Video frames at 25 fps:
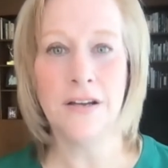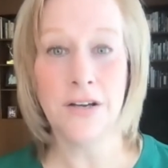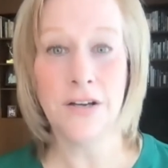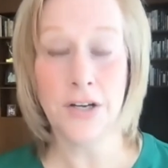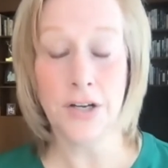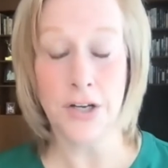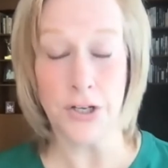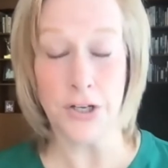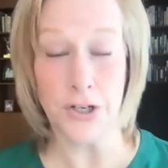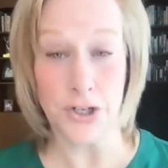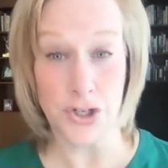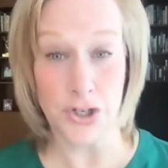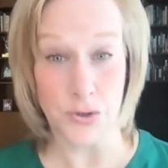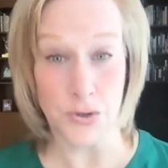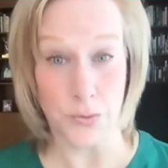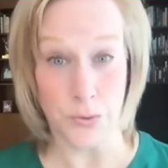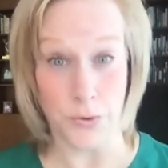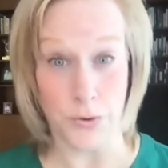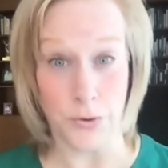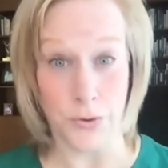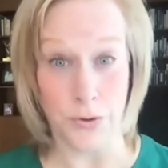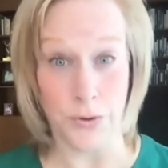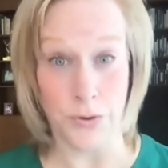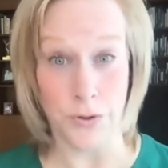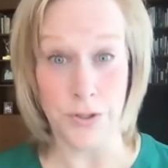
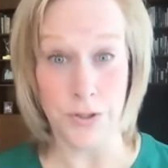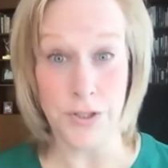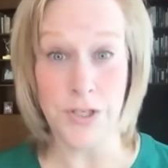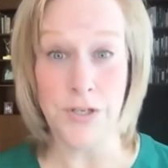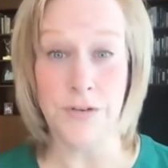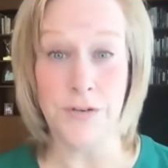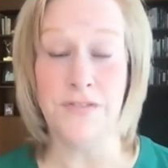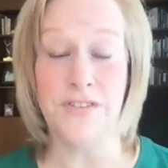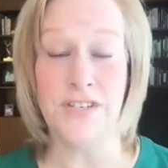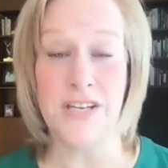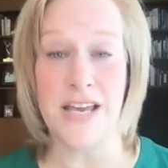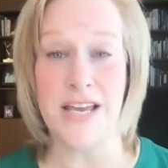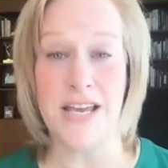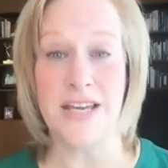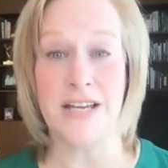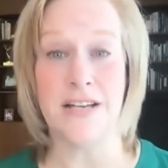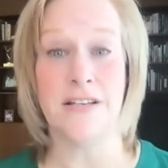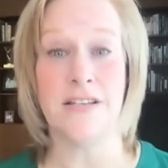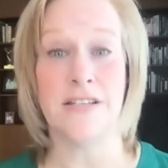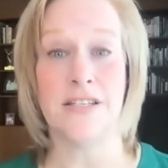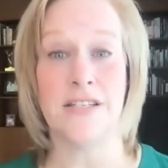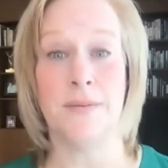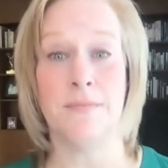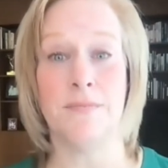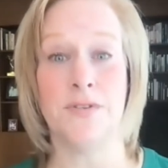control, you've taken
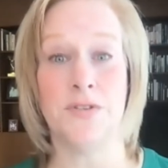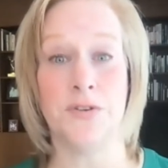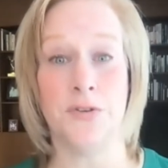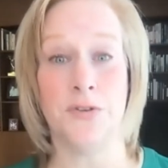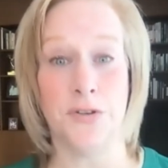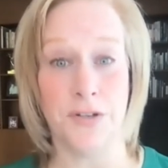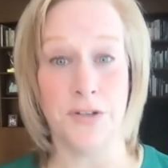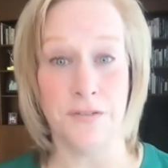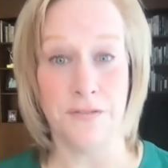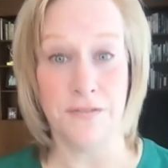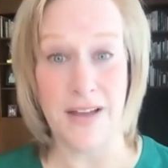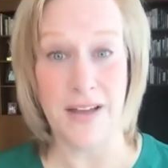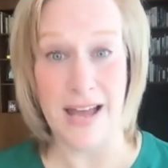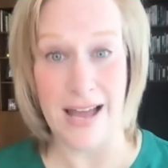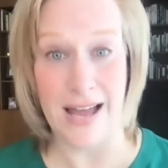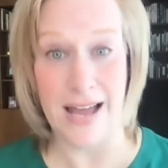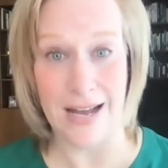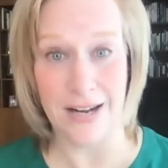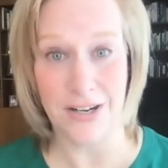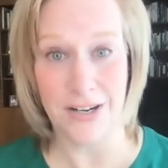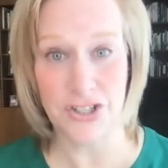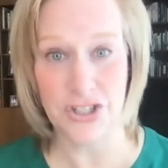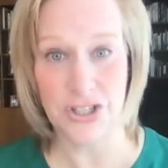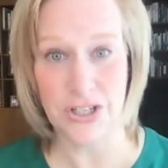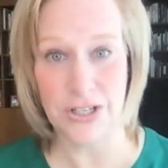some sort of
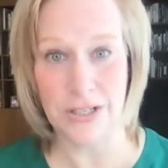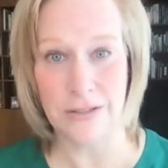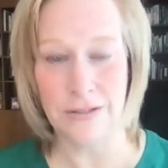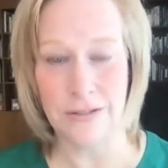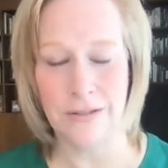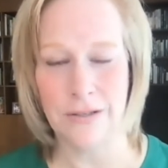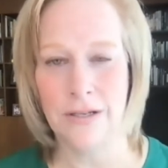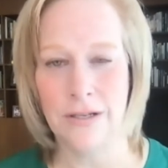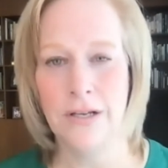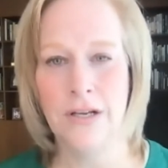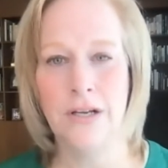action.